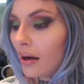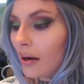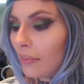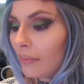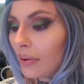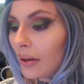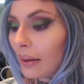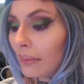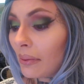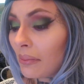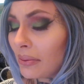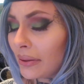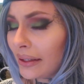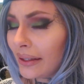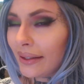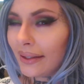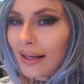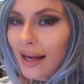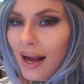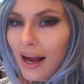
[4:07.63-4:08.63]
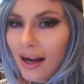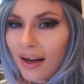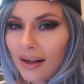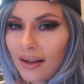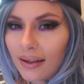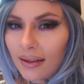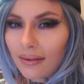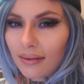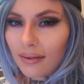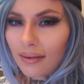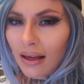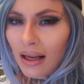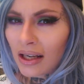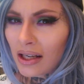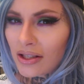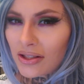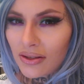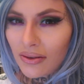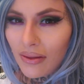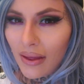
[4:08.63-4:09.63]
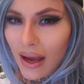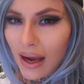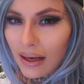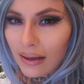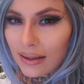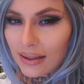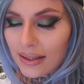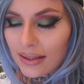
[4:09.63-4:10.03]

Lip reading: I'm probably not gonna do that,